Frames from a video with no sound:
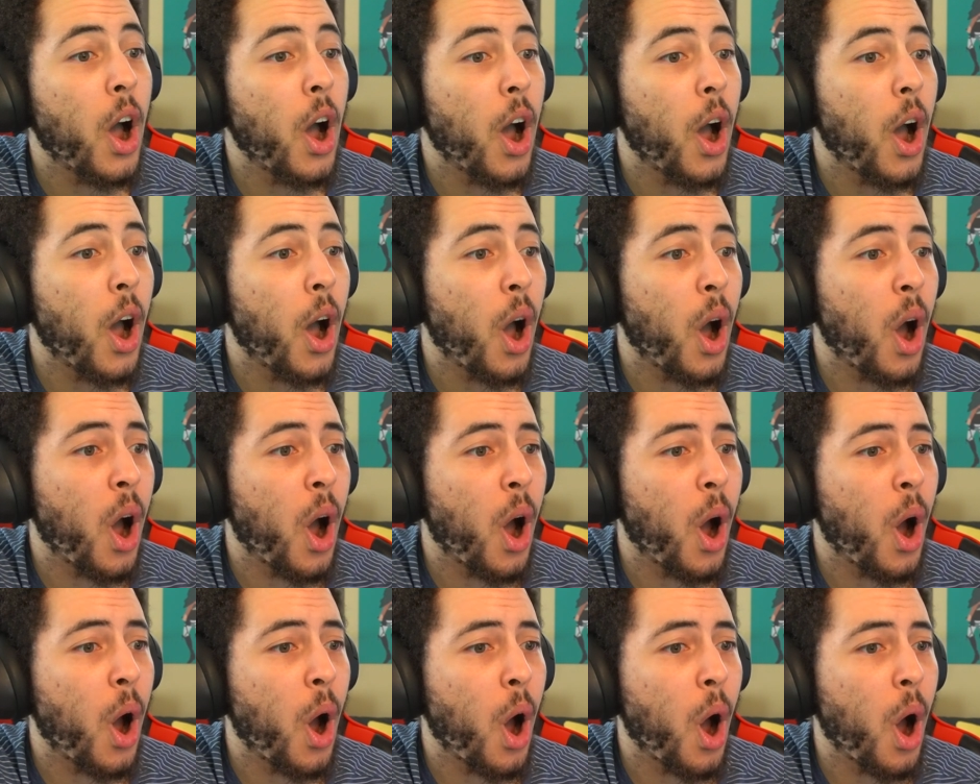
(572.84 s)

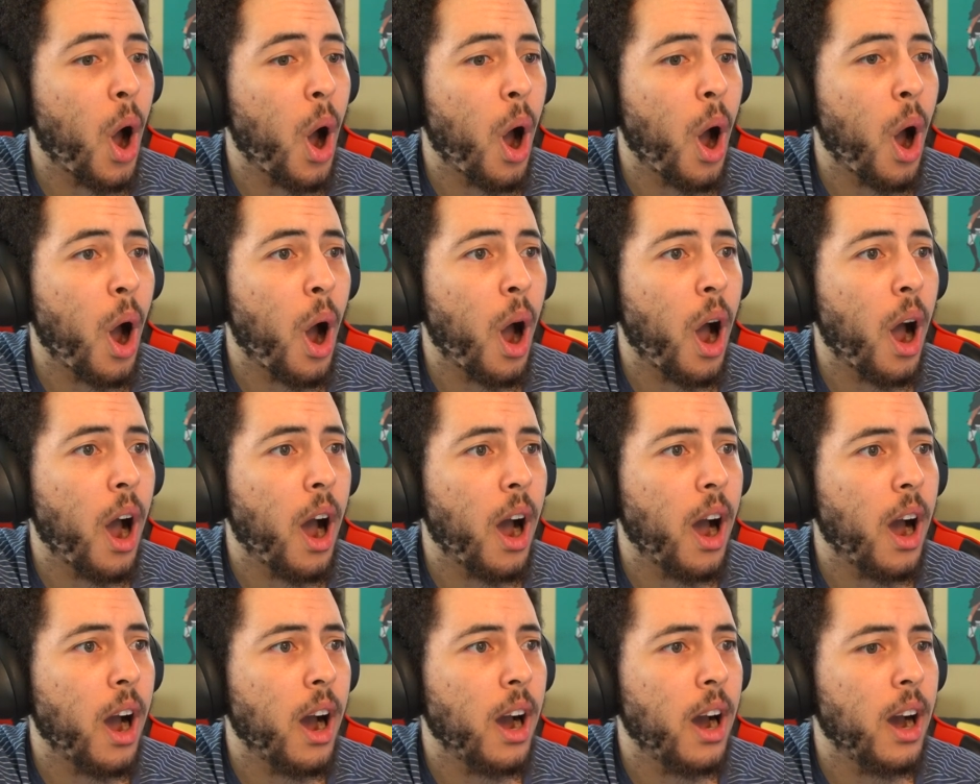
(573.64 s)

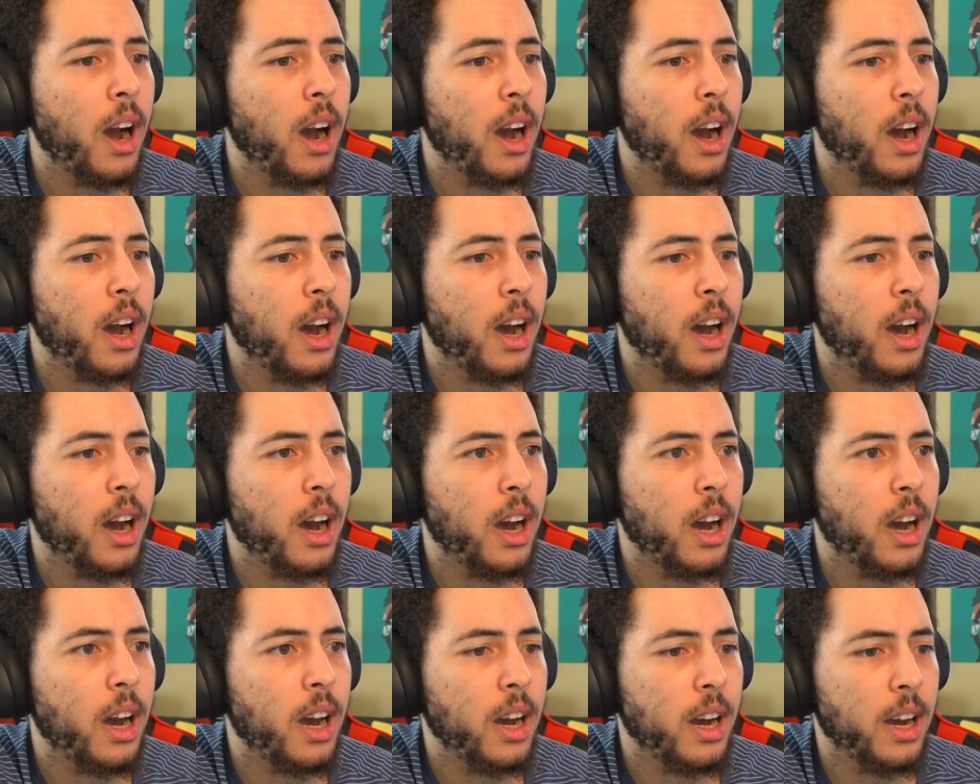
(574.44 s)

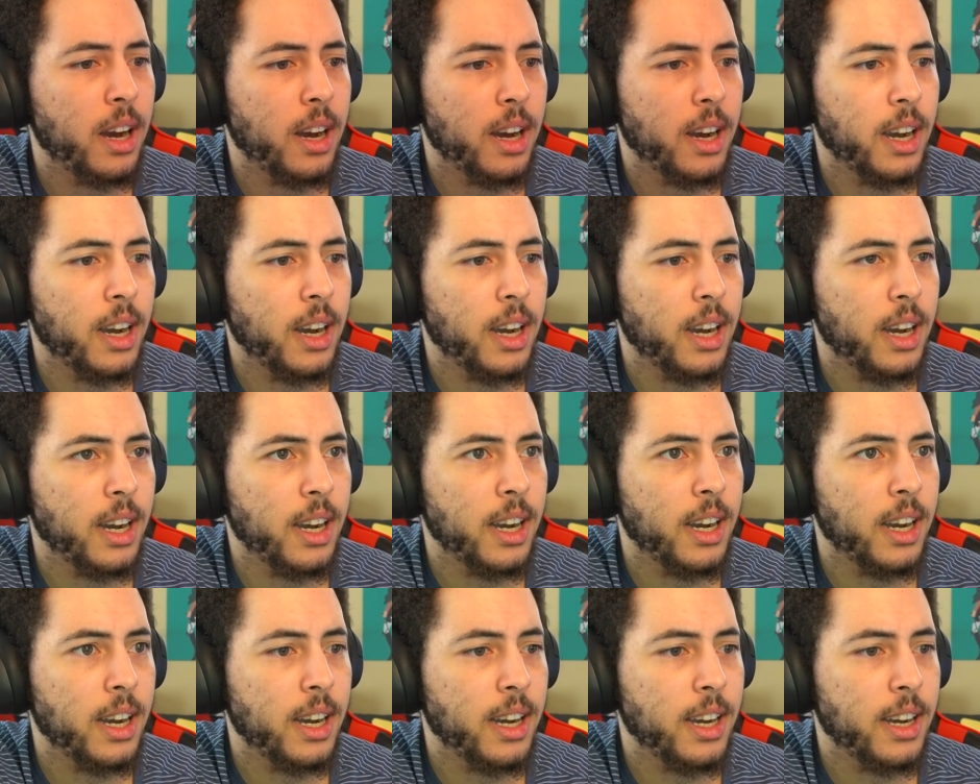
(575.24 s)

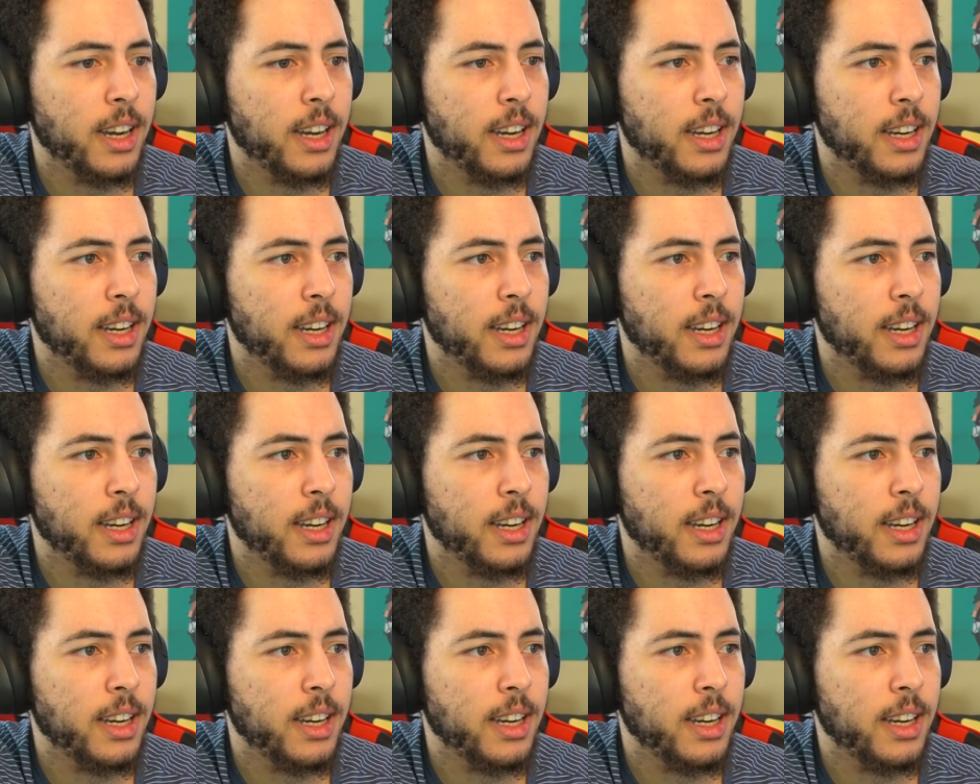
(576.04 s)
No one is speaking in this clip.